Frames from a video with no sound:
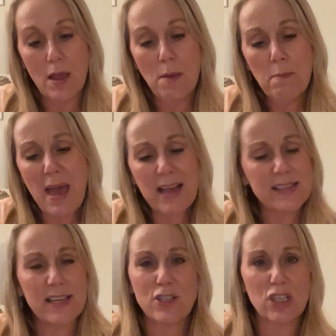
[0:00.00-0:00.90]
Mac
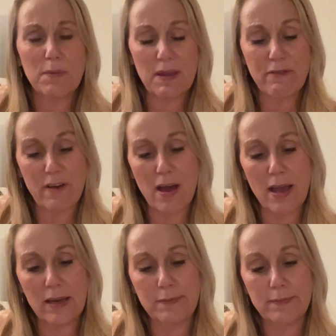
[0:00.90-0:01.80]
said she'd be
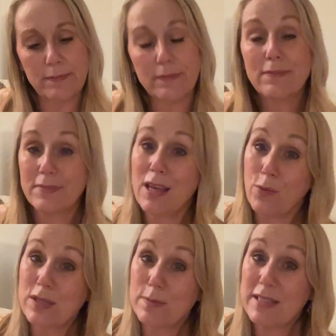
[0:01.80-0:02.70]
fine. He
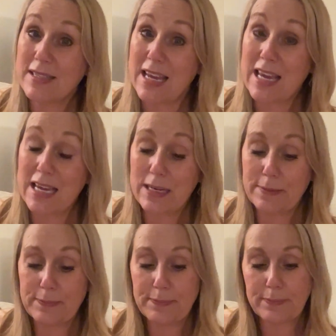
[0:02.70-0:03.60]
was mistaken.
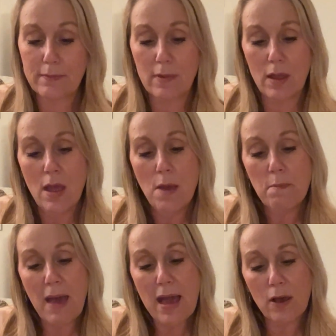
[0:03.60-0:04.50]

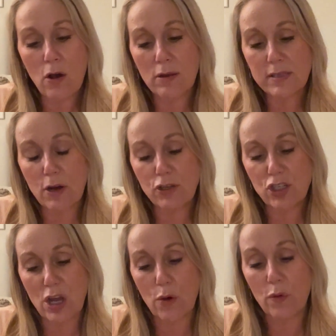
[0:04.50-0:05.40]
Mac calls our show